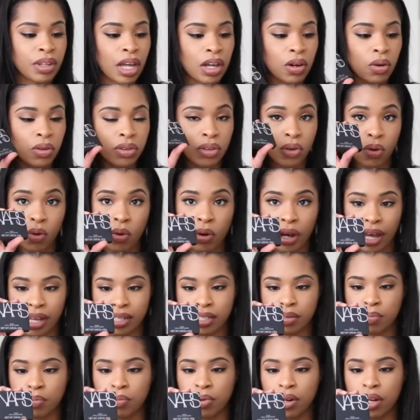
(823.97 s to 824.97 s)
I got the
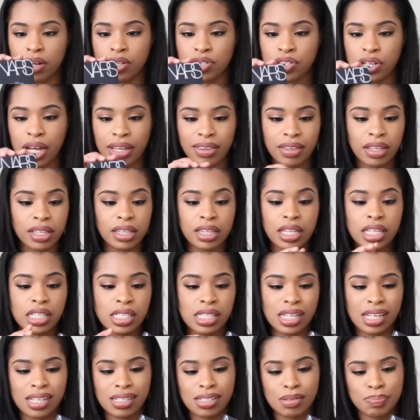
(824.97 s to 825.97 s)
orgasm blush. I think
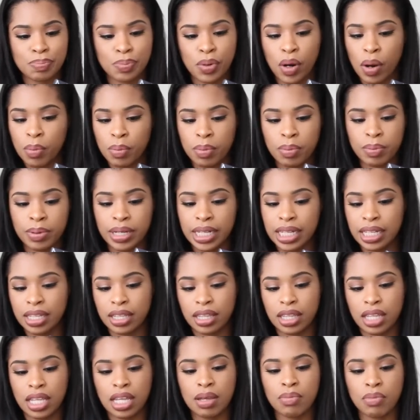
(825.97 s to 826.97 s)
this is probably
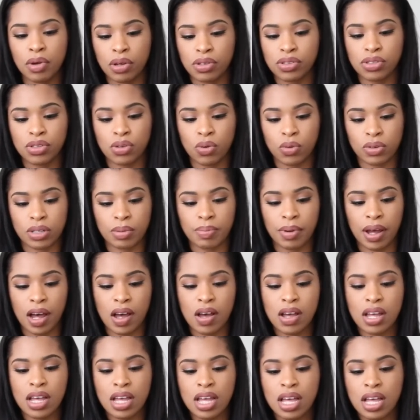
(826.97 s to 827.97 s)
the most talked
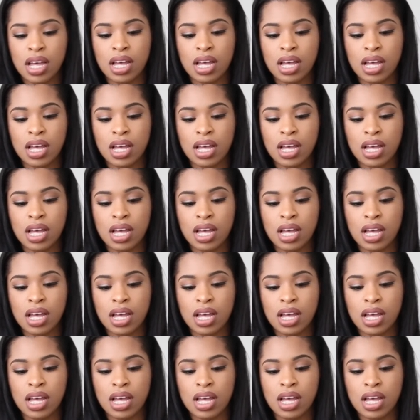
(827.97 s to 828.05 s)
about